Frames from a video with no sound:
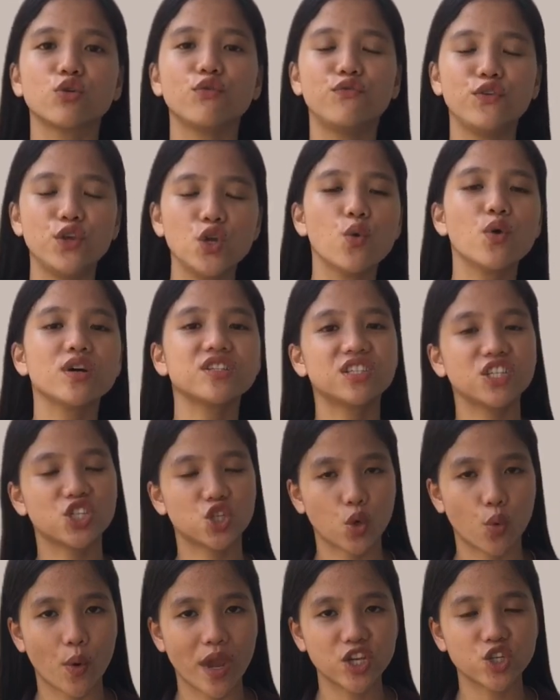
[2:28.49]
to view a
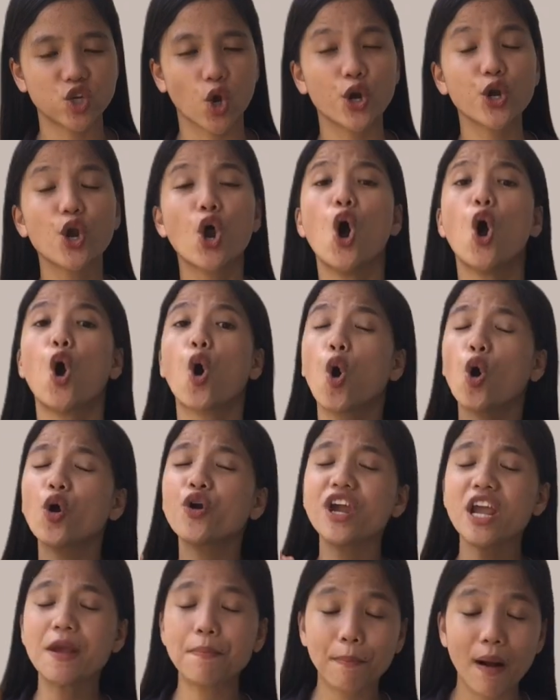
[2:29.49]
situation
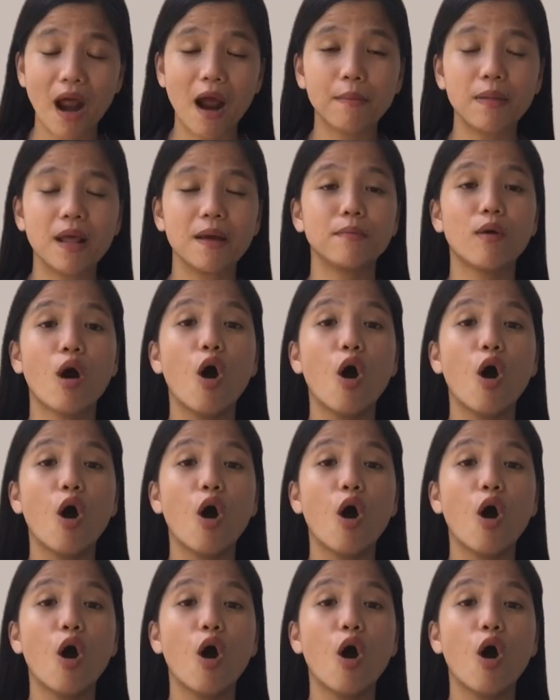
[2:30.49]
or a problem